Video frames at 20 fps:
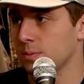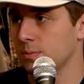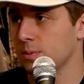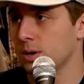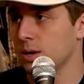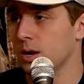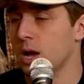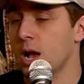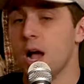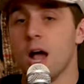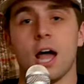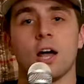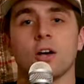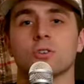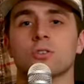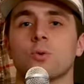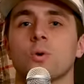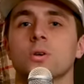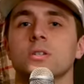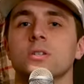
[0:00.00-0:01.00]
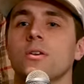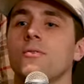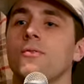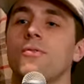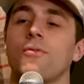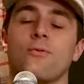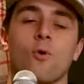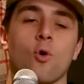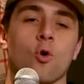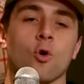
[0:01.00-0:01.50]
Yeah. But I also wasn't
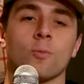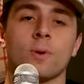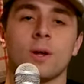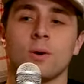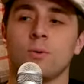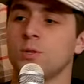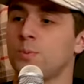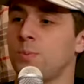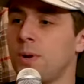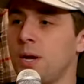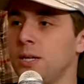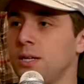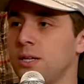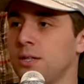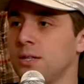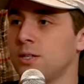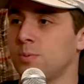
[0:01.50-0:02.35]
informed I was painting